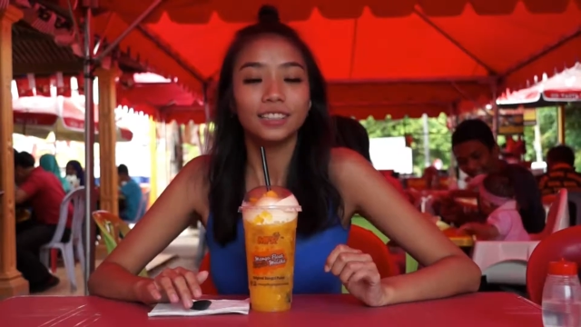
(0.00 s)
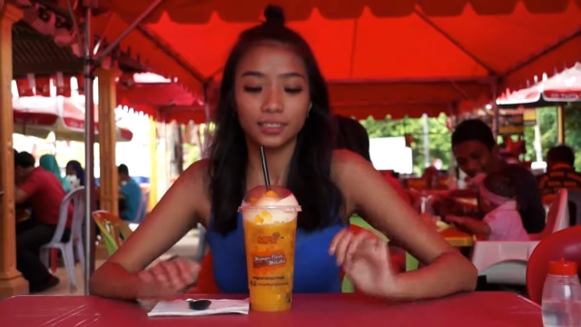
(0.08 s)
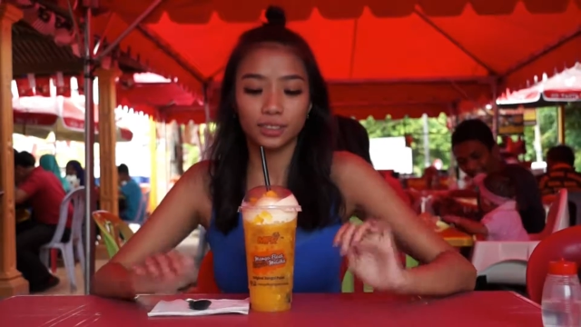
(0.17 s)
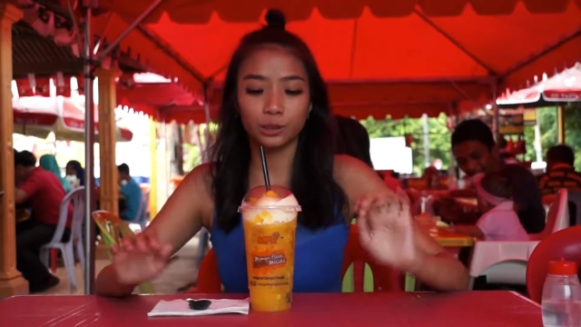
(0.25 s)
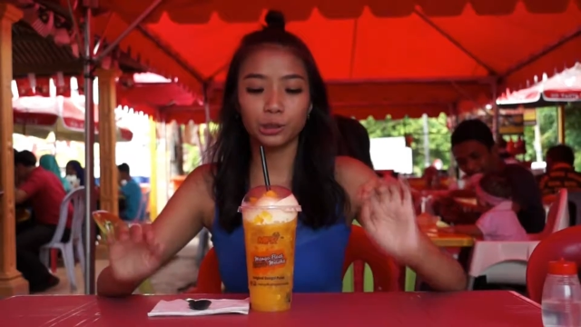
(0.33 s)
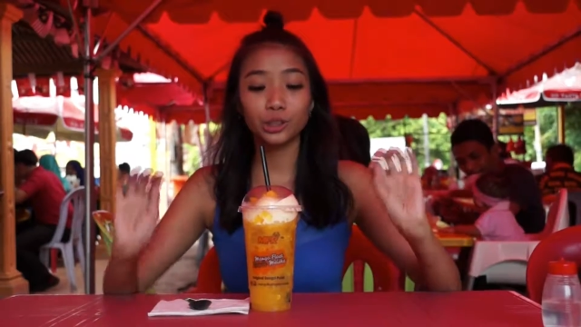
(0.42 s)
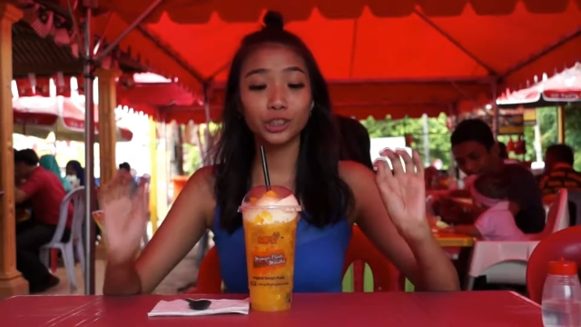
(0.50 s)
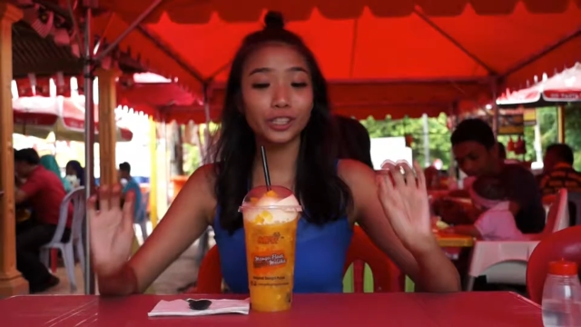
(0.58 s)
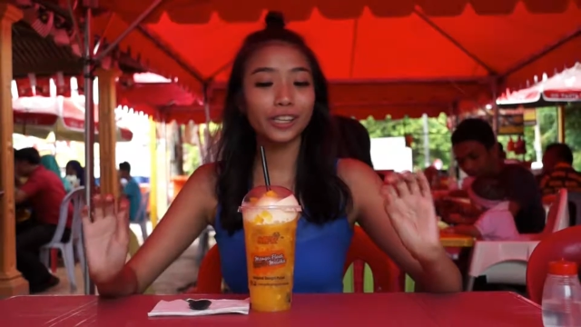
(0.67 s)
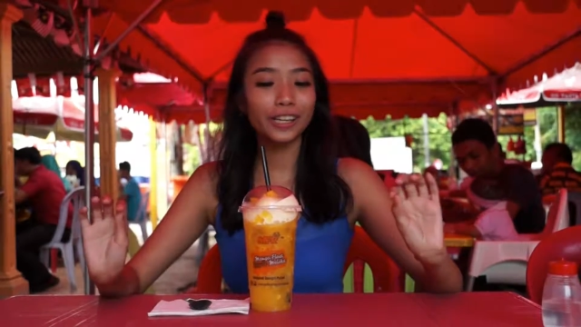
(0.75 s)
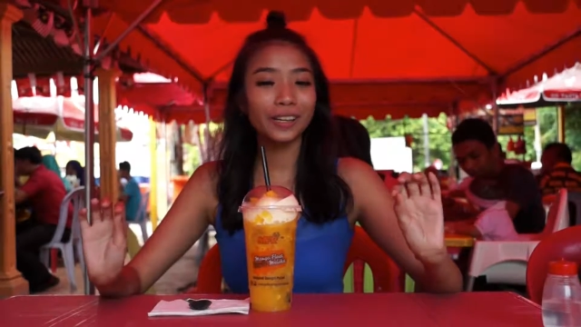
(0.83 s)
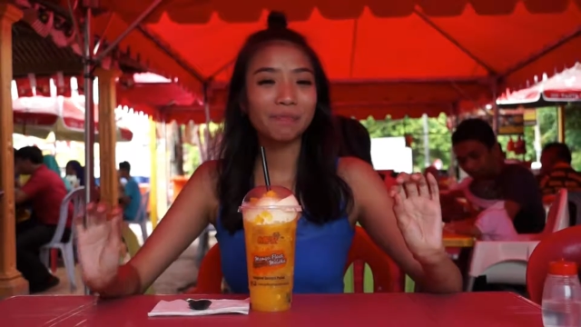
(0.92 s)
So
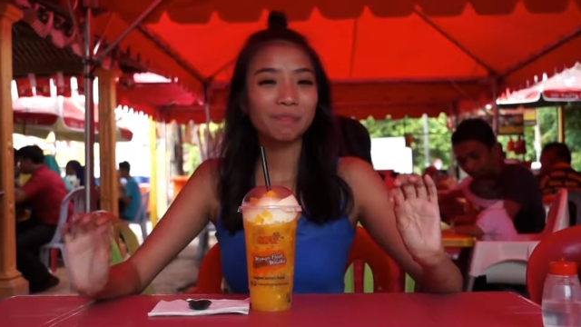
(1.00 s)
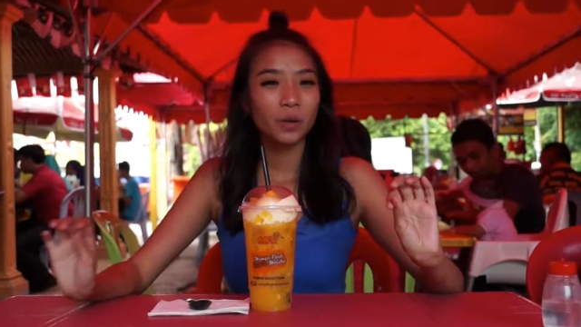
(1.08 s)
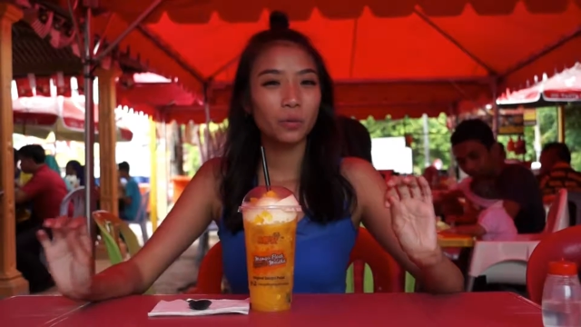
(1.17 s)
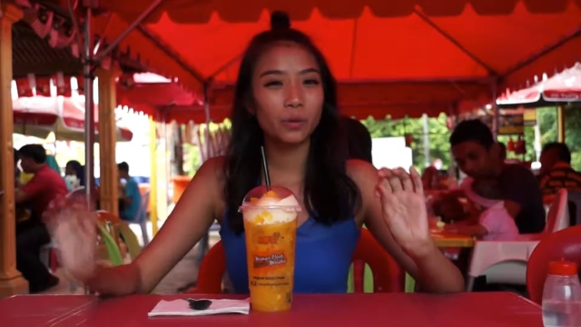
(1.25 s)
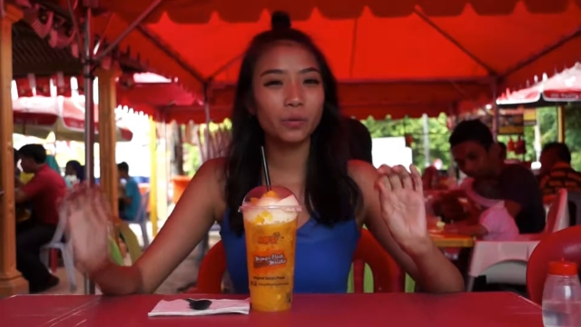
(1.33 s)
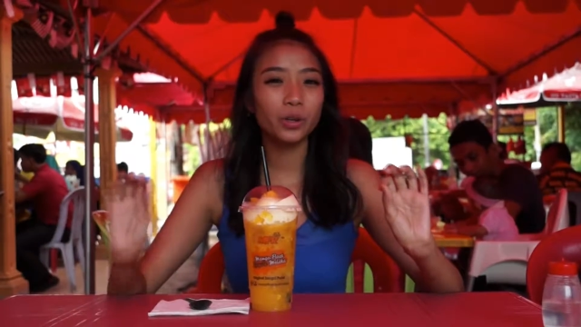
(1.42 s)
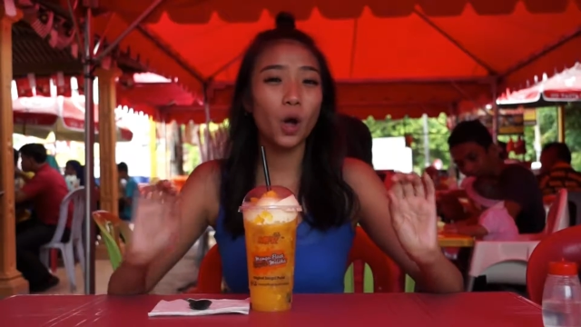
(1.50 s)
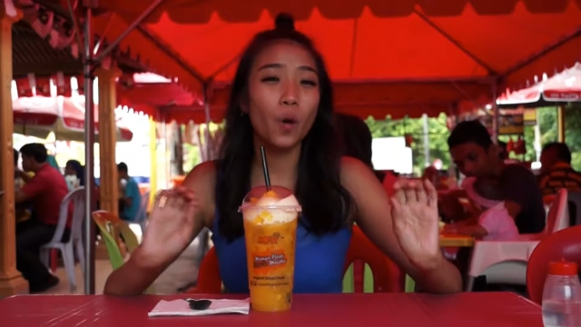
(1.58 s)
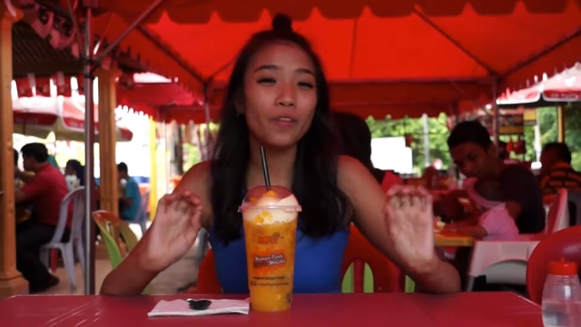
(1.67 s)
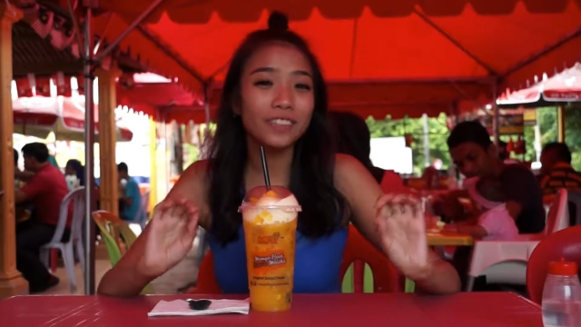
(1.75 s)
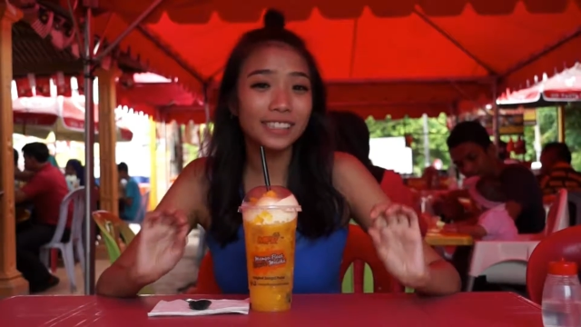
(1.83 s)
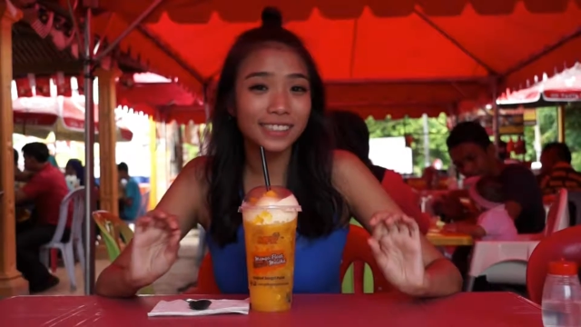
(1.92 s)
usually we would
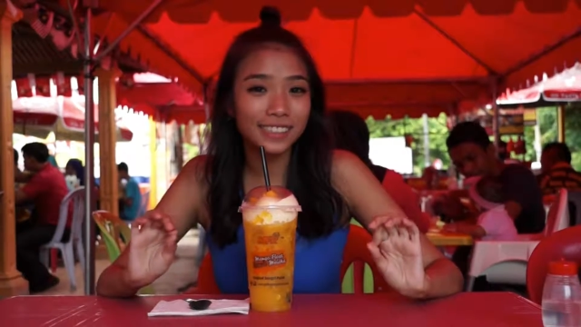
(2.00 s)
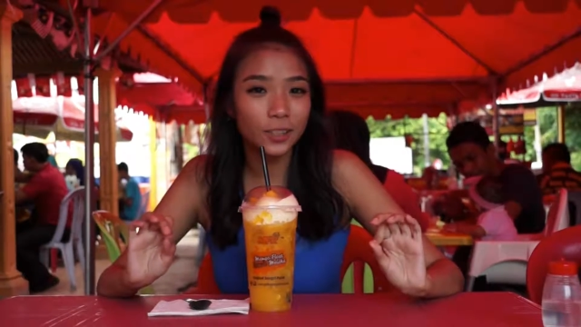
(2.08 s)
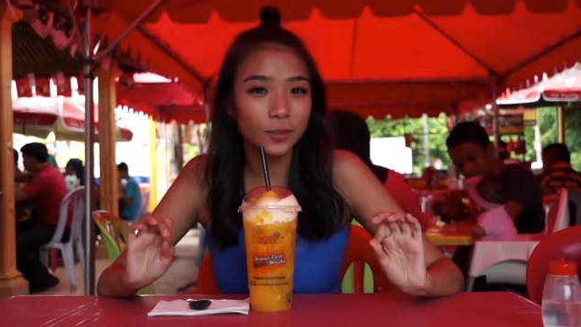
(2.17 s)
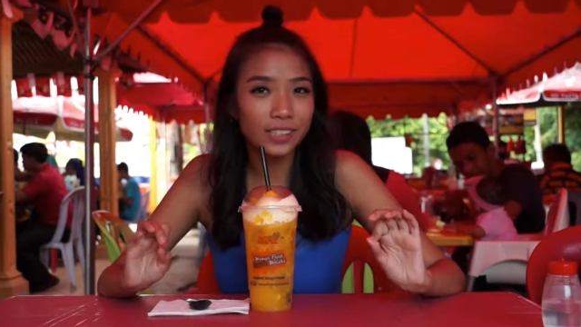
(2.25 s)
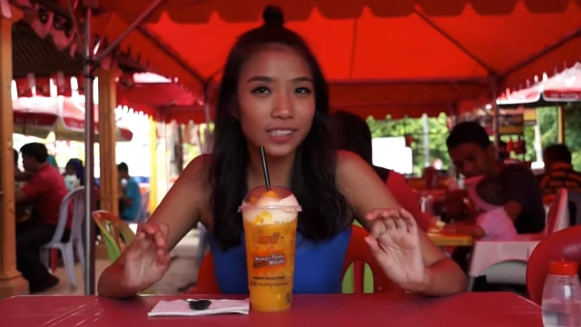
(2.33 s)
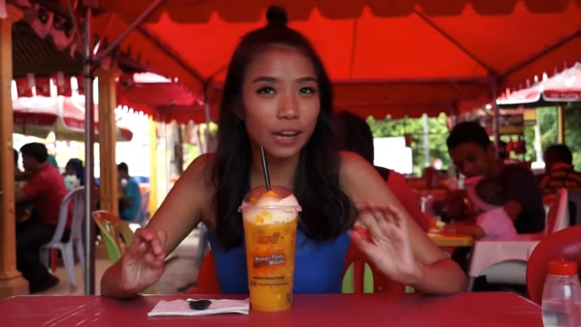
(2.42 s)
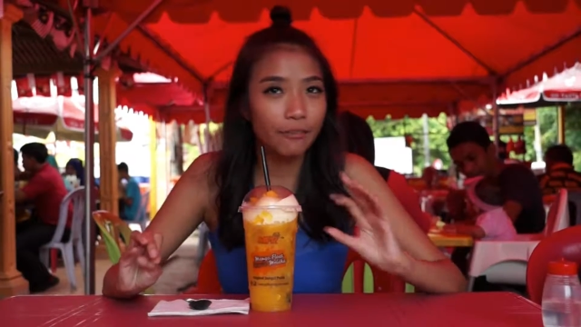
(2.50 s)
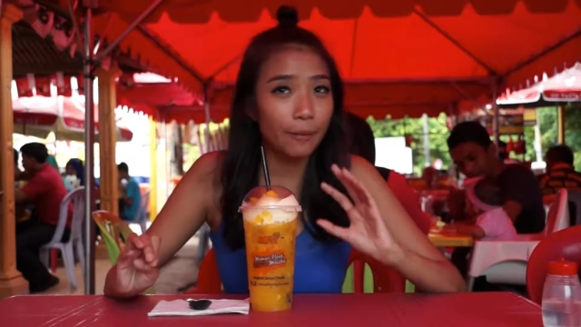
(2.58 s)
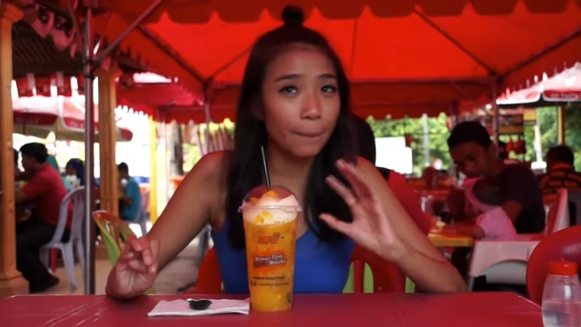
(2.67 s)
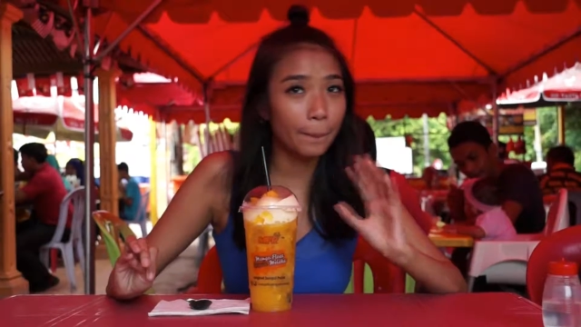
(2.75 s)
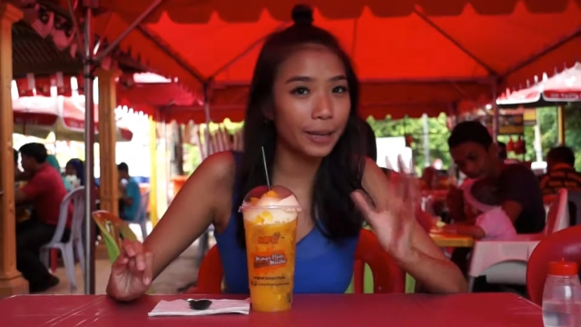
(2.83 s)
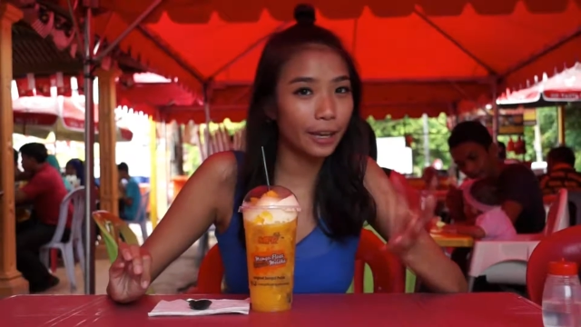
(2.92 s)
go with the sequence of
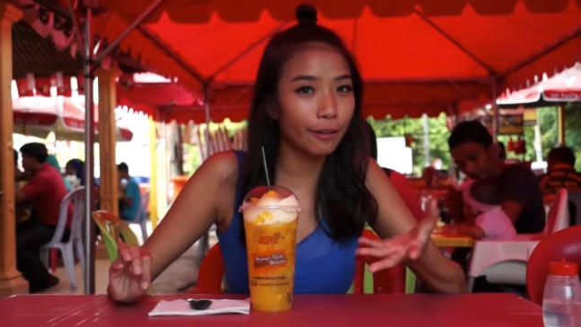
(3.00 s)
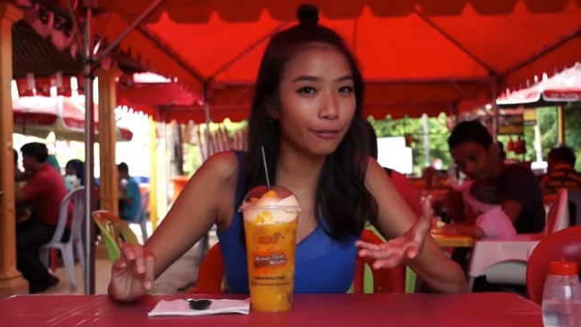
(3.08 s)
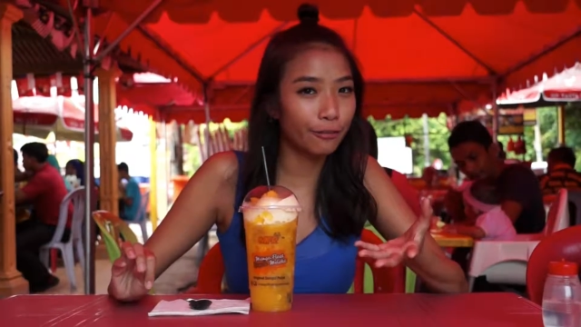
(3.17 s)
a meal